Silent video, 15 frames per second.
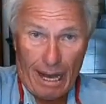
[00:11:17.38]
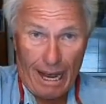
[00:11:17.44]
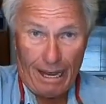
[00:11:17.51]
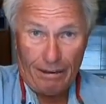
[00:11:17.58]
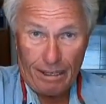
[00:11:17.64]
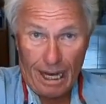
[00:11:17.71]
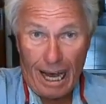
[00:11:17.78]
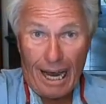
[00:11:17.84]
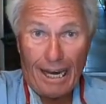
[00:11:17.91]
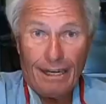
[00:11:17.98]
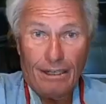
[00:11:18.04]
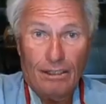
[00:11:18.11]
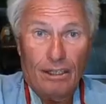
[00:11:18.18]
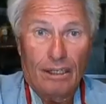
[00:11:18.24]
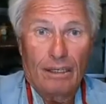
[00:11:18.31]
I
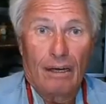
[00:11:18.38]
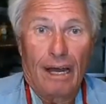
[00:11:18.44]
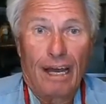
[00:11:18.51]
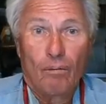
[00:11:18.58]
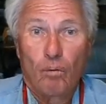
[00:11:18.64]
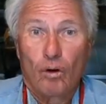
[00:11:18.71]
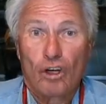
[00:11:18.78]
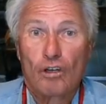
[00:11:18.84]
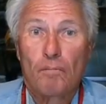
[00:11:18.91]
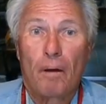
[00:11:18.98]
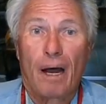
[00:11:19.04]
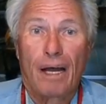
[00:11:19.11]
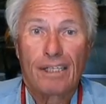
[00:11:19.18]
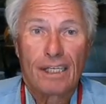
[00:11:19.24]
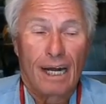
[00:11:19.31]
guide at the Headwaters
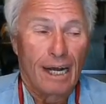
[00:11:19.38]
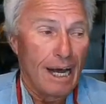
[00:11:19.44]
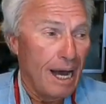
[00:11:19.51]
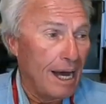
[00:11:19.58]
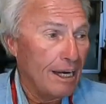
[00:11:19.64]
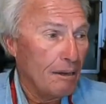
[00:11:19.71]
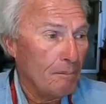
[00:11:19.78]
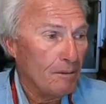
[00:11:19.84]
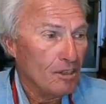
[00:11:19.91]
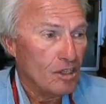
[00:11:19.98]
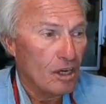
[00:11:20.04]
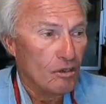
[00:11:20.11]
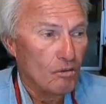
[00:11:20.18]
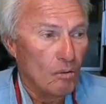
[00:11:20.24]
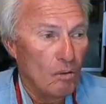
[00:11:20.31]
Ponds. I guide up
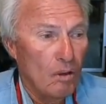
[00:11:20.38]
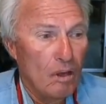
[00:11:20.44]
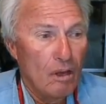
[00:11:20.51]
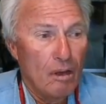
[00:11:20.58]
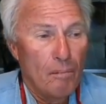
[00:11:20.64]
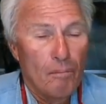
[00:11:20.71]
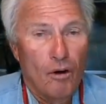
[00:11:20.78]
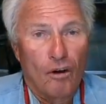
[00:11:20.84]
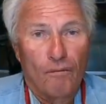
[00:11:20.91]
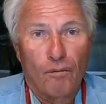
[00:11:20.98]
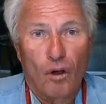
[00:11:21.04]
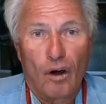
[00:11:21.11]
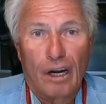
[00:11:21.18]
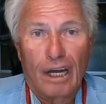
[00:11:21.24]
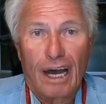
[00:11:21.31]
in central part
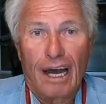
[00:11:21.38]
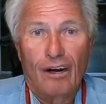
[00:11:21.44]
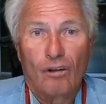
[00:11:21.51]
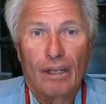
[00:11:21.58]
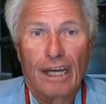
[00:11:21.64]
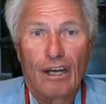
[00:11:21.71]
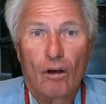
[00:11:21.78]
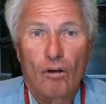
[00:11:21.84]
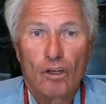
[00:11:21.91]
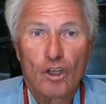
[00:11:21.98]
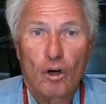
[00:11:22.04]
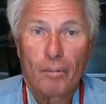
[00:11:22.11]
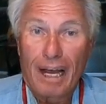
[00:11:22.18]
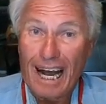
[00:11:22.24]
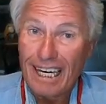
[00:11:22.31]
of Florida. I guide on Lake
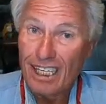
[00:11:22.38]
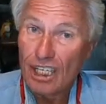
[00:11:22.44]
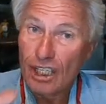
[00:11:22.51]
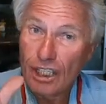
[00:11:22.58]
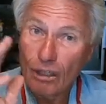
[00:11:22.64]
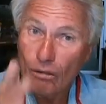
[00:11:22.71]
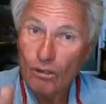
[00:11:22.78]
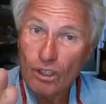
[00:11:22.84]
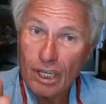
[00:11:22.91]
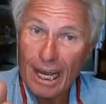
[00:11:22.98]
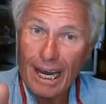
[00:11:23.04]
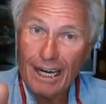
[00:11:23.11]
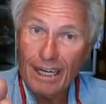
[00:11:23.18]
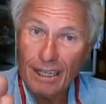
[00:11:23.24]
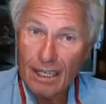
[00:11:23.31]
Okeechobee. I still
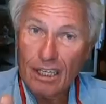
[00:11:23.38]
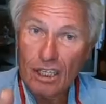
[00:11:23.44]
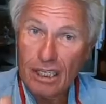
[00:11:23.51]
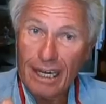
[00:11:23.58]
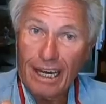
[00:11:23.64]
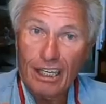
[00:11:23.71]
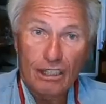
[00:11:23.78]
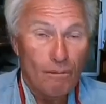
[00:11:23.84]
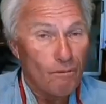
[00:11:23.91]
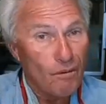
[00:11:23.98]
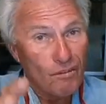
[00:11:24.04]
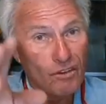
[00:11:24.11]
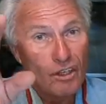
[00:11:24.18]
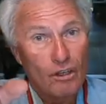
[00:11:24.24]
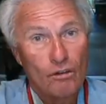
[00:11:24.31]
say to this day, so
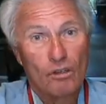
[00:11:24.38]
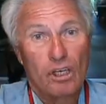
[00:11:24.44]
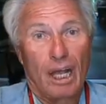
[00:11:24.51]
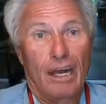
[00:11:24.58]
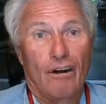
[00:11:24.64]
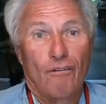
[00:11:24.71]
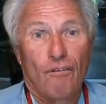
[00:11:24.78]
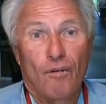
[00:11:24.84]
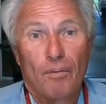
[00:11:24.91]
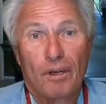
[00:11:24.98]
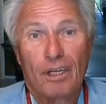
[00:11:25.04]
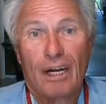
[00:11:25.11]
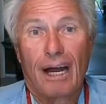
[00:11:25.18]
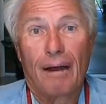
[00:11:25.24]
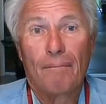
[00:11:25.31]
50 years later
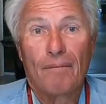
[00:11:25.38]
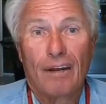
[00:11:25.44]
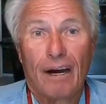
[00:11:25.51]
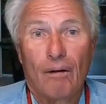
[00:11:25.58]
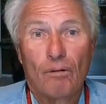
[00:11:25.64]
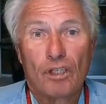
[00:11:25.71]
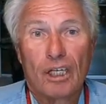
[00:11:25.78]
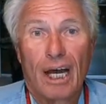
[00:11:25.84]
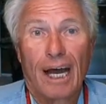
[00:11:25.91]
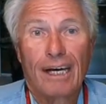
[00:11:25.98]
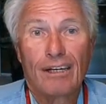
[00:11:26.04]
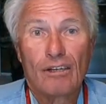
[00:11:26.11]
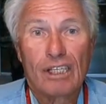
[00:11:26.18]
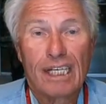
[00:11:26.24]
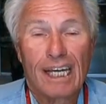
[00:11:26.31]
from the time that I was
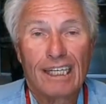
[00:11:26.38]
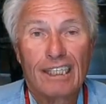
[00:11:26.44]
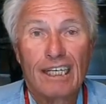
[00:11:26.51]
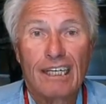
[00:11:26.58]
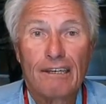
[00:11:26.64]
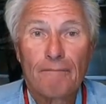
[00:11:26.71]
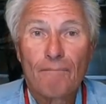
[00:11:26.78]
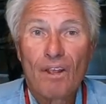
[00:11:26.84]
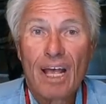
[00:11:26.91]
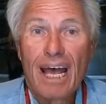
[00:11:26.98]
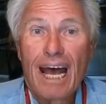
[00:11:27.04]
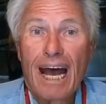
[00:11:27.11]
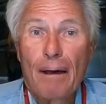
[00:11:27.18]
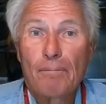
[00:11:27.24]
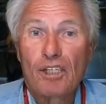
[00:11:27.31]
guiding at Santee,
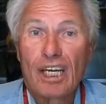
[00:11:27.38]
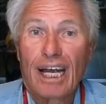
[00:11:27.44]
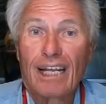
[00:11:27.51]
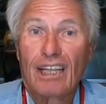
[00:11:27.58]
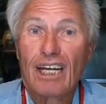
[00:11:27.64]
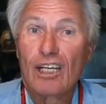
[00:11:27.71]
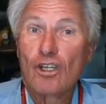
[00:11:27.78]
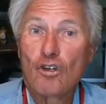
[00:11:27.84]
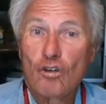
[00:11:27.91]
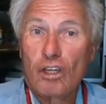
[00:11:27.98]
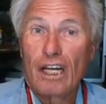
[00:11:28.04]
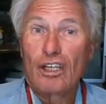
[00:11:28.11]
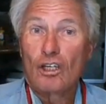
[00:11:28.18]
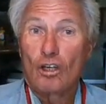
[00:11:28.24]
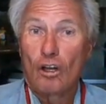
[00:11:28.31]
I'm saying,
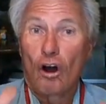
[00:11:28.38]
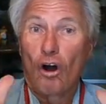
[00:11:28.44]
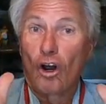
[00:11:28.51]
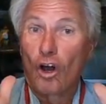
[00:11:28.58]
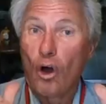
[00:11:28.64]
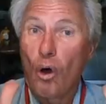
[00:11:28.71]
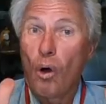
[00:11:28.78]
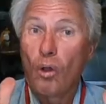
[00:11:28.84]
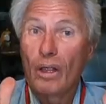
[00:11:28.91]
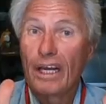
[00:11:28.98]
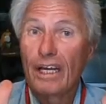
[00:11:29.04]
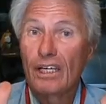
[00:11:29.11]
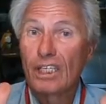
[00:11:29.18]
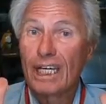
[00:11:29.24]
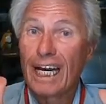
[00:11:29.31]
our
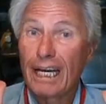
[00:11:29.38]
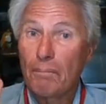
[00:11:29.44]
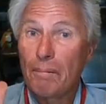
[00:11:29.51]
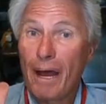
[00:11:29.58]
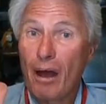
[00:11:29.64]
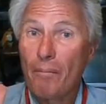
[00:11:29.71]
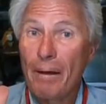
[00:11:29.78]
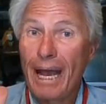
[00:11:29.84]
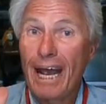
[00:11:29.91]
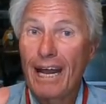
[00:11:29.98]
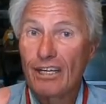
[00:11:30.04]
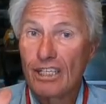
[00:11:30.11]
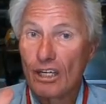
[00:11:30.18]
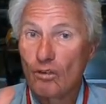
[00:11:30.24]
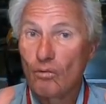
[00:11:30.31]
goal is an 8-pound
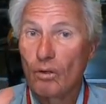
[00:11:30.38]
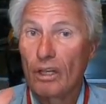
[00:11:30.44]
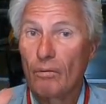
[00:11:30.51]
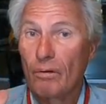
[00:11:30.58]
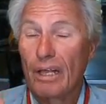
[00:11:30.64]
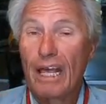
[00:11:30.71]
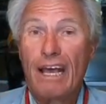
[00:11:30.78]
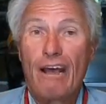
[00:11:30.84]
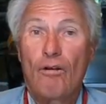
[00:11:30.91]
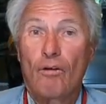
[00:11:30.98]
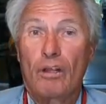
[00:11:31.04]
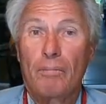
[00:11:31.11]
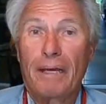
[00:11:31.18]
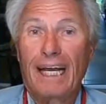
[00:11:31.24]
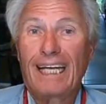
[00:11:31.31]
bass. That's really, really,
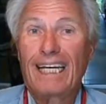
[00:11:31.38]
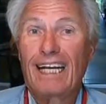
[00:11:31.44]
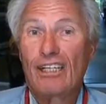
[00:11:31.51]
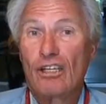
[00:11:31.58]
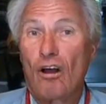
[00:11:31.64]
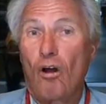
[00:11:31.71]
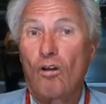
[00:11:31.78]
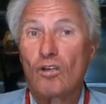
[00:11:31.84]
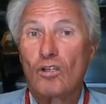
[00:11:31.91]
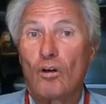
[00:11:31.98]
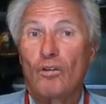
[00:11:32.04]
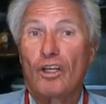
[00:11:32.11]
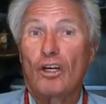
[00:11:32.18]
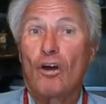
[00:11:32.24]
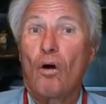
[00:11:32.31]
really big. And that's
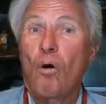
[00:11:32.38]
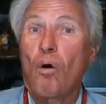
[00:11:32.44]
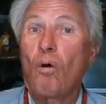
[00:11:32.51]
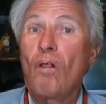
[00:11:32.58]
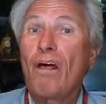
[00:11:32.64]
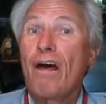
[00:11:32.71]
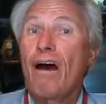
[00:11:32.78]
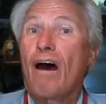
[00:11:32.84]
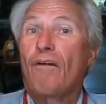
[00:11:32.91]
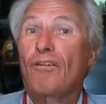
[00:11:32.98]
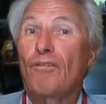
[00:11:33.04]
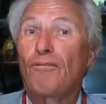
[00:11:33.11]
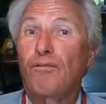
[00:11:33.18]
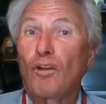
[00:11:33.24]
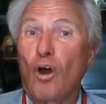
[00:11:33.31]
also the goal
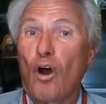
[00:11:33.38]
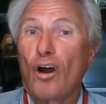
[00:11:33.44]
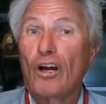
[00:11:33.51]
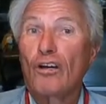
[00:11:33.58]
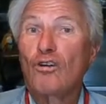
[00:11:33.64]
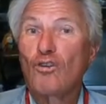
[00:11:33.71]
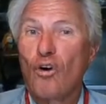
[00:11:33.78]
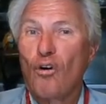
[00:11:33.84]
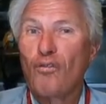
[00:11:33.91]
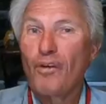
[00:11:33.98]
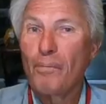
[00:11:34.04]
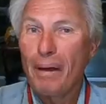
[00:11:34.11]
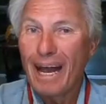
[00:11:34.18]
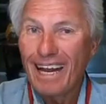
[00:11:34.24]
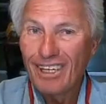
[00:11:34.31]
of the Florida
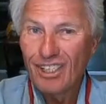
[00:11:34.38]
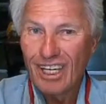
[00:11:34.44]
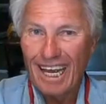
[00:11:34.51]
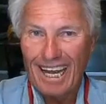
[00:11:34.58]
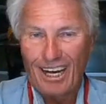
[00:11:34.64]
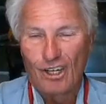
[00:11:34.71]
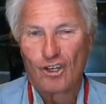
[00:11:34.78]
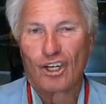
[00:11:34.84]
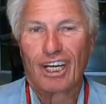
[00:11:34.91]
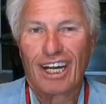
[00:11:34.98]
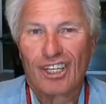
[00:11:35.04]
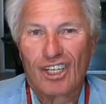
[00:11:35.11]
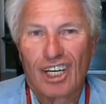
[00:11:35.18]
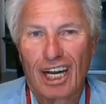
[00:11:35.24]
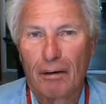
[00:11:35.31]
Trophy Bass Catch. You
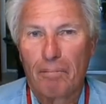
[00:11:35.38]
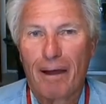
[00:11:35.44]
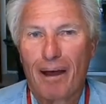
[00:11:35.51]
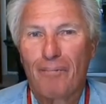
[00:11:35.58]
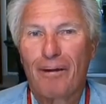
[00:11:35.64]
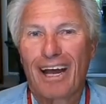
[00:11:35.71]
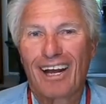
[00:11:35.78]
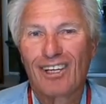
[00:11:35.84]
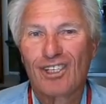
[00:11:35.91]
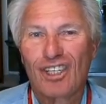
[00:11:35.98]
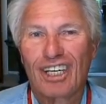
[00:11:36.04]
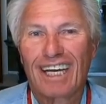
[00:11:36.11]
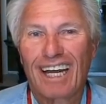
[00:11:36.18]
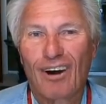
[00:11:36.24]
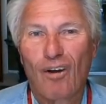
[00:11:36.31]
catch an 8-pound
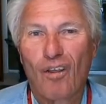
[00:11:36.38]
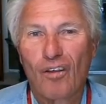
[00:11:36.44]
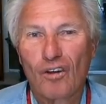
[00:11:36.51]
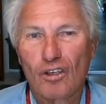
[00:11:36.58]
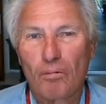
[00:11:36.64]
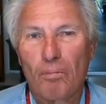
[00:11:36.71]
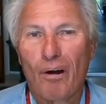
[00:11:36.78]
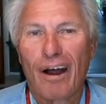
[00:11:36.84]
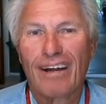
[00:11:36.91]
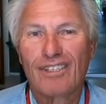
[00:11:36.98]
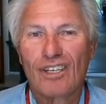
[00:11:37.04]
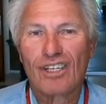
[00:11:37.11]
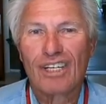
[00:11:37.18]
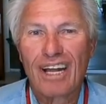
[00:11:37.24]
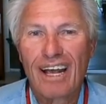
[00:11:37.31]
bass and you get all those
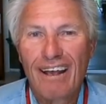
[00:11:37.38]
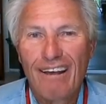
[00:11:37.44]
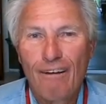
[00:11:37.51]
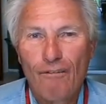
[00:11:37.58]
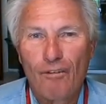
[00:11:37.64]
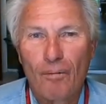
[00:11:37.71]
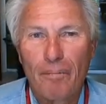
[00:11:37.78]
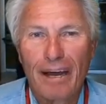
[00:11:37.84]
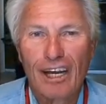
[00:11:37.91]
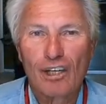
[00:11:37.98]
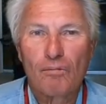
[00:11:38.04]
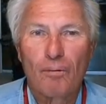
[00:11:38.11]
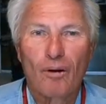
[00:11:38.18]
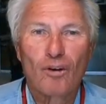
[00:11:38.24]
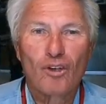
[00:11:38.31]
prizes from
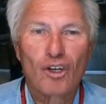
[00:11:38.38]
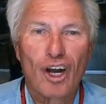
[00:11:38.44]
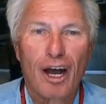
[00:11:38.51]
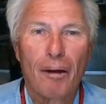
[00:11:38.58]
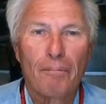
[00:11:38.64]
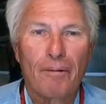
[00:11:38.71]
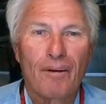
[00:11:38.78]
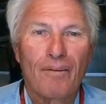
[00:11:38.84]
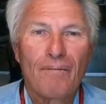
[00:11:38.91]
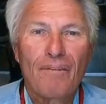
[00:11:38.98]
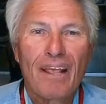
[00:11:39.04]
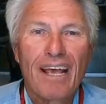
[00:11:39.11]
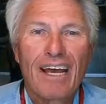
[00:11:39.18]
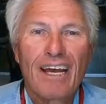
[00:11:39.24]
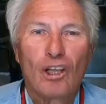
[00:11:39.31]
Bass Pro Shop and
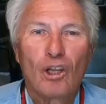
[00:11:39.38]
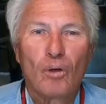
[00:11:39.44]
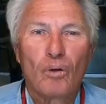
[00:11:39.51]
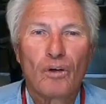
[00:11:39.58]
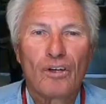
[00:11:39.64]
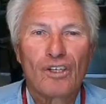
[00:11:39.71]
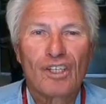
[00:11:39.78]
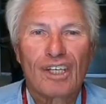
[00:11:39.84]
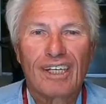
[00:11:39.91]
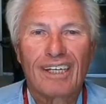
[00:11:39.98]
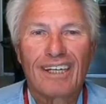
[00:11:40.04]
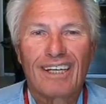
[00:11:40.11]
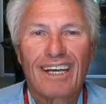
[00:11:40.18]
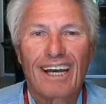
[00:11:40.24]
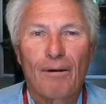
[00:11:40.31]
lures,
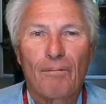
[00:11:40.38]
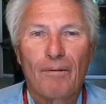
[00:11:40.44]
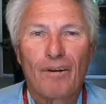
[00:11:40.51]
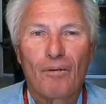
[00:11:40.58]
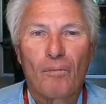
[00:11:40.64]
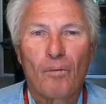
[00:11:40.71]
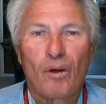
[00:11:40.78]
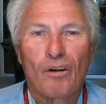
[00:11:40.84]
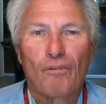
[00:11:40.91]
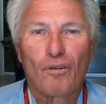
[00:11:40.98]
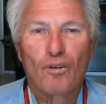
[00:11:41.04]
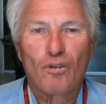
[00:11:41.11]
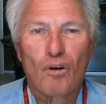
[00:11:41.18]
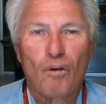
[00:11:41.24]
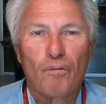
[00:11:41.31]
and you get a
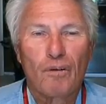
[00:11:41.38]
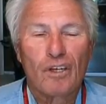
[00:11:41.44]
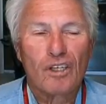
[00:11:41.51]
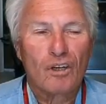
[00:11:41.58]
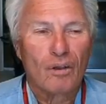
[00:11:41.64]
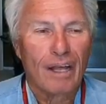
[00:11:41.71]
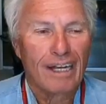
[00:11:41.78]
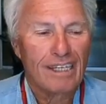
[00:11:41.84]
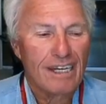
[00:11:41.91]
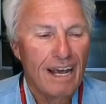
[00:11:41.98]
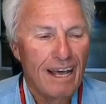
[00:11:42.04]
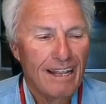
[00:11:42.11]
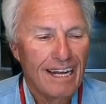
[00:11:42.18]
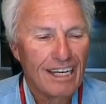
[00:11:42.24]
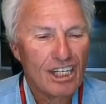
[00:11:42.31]
wonderful trophy. So
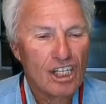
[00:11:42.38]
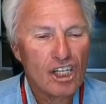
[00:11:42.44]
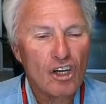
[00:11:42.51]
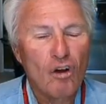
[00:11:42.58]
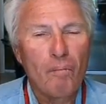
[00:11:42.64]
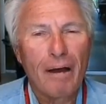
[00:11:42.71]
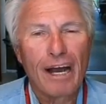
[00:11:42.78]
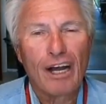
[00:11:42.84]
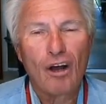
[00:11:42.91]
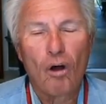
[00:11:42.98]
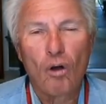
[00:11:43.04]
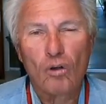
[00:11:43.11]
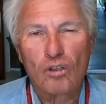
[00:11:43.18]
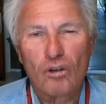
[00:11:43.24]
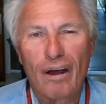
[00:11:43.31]
that's still my
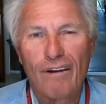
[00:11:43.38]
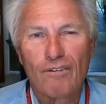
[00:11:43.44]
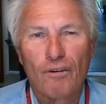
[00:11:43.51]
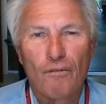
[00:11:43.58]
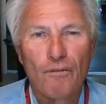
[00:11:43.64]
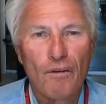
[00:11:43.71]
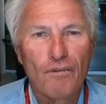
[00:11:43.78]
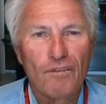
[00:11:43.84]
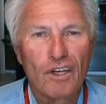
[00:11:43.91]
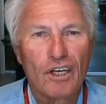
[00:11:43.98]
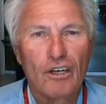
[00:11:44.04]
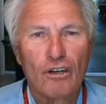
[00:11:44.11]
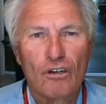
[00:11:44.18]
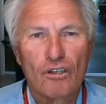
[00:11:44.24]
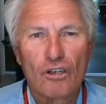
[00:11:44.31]
goal. So after
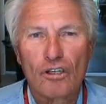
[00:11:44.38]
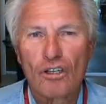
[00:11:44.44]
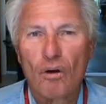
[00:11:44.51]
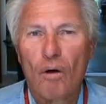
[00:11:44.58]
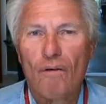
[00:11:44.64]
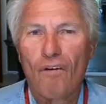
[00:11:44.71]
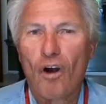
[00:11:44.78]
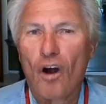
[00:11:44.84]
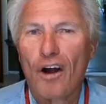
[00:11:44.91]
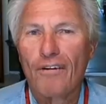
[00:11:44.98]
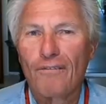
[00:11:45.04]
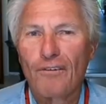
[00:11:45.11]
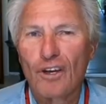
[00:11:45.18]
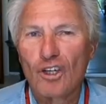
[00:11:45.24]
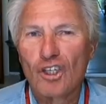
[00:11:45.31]
50 years or so of
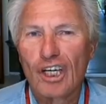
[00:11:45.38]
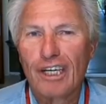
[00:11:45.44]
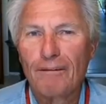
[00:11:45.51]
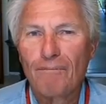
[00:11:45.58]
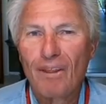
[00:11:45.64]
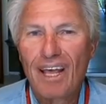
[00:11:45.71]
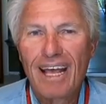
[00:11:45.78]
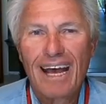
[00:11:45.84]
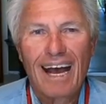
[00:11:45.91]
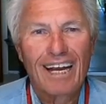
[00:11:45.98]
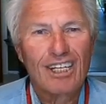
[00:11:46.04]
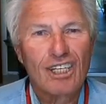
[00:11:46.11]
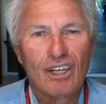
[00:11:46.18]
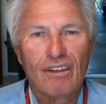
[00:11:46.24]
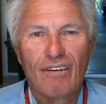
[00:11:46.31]
hard fishing,
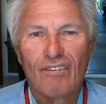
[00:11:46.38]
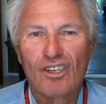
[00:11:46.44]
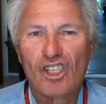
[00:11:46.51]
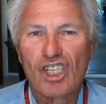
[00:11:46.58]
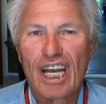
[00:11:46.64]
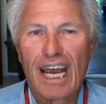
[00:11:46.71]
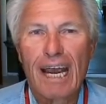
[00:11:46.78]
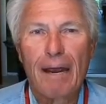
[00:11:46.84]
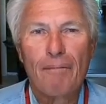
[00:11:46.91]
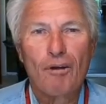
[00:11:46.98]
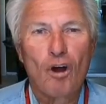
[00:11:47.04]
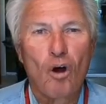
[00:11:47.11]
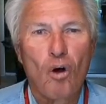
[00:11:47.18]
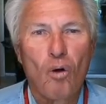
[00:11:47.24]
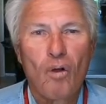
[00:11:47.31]
I still have the
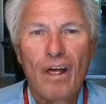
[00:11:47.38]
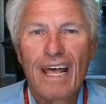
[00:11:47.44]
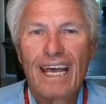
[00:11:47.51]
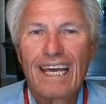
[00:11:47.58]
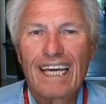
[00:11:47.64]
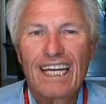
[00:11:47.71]
same goal.